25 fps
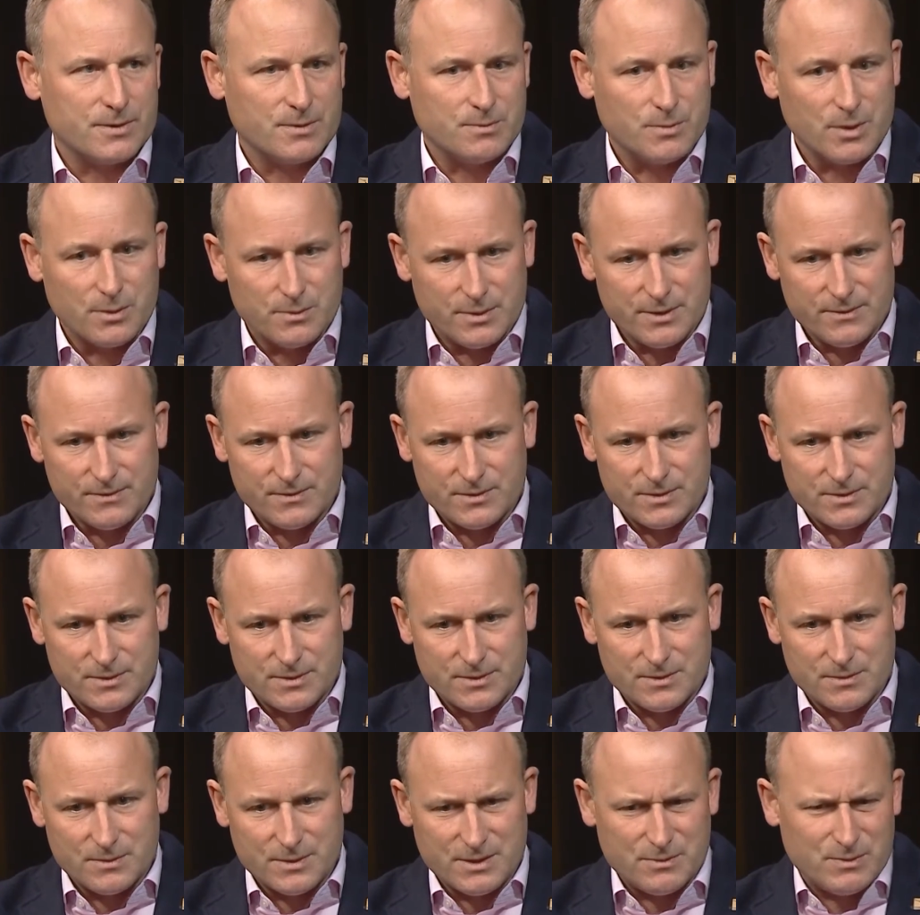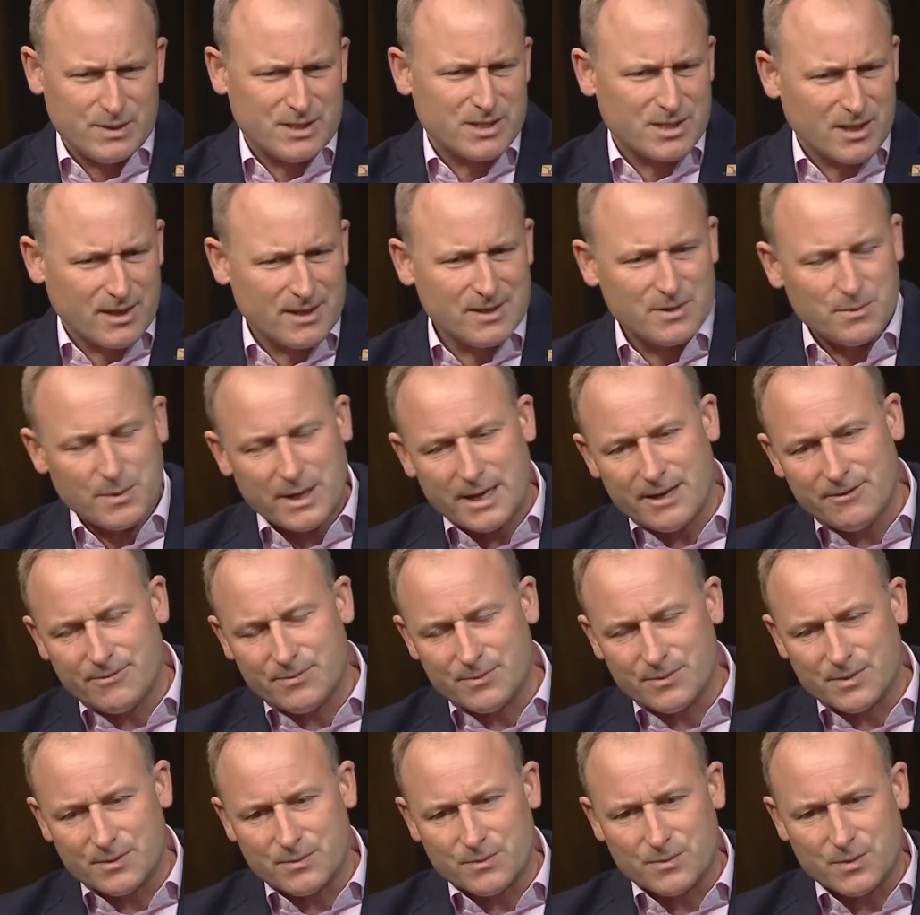And what we shied away
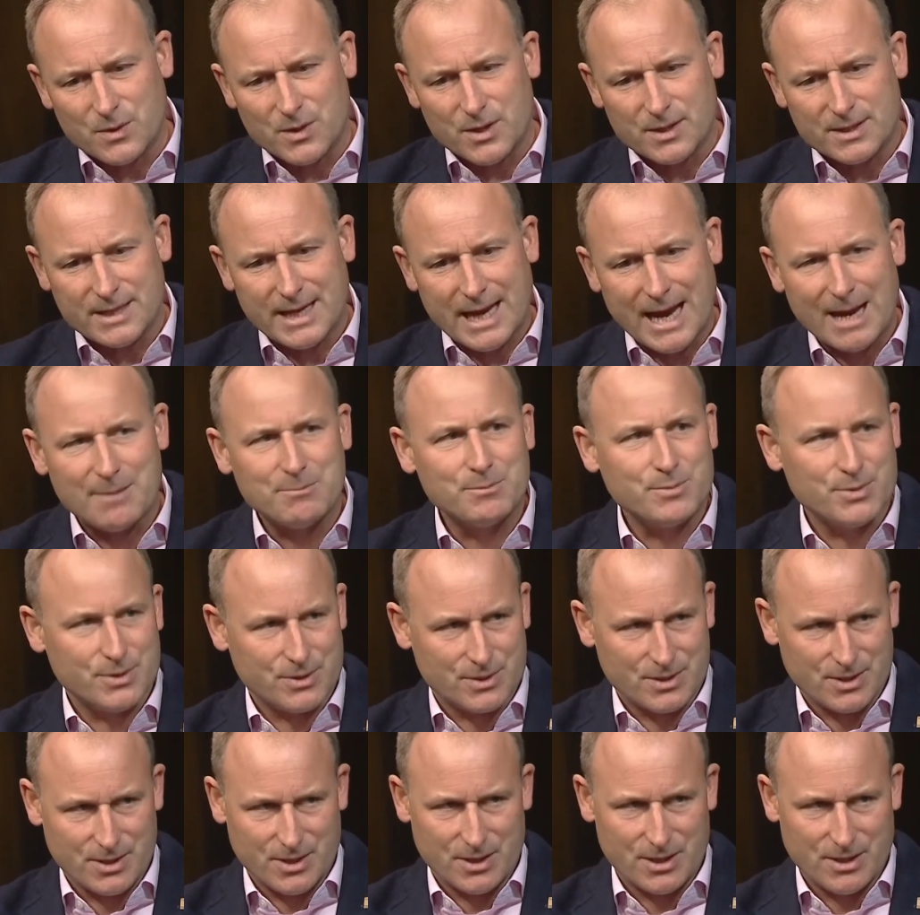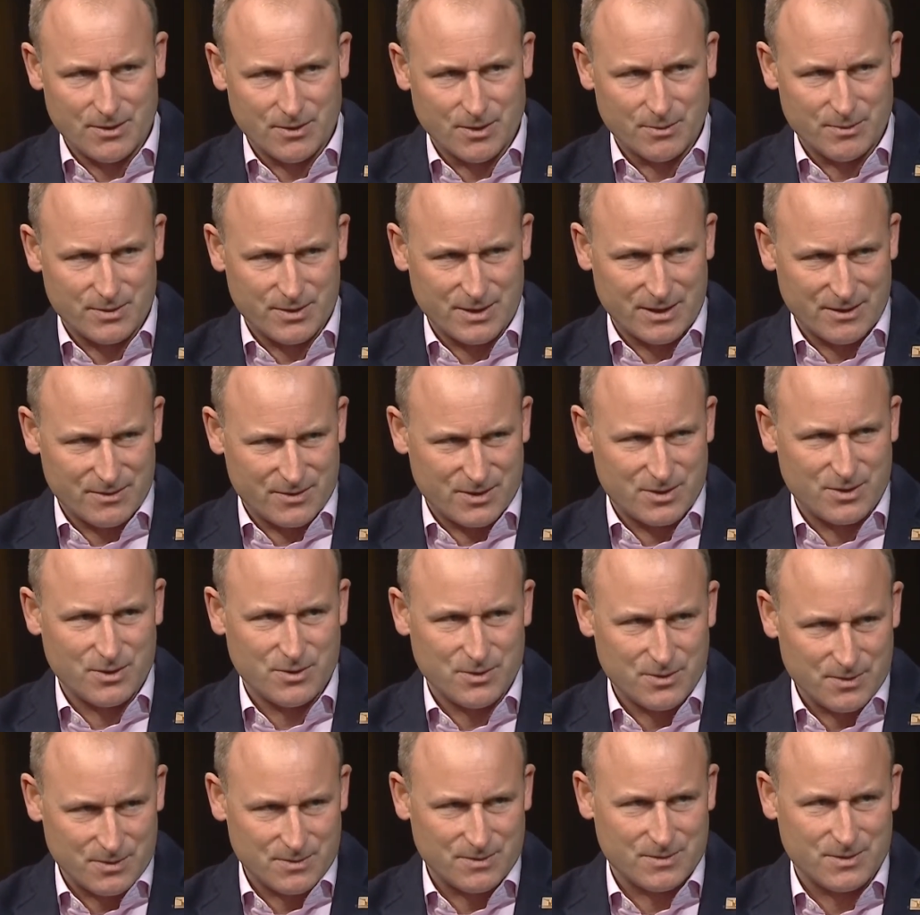from the word campus early on. We thought
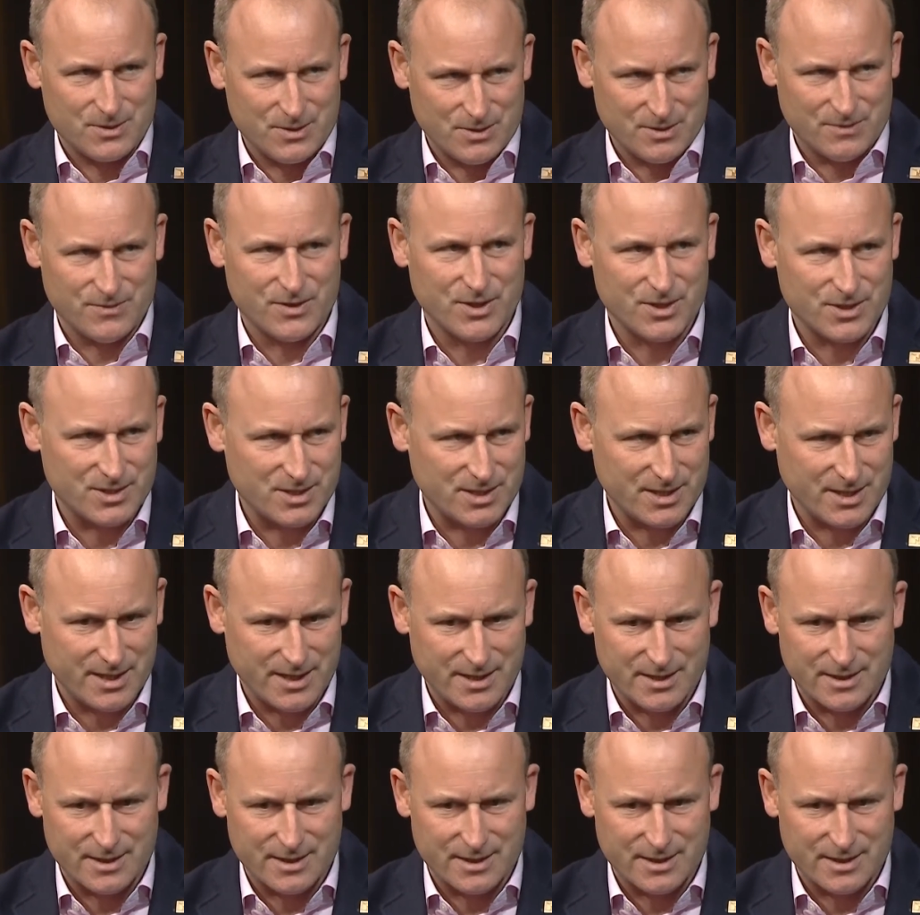to university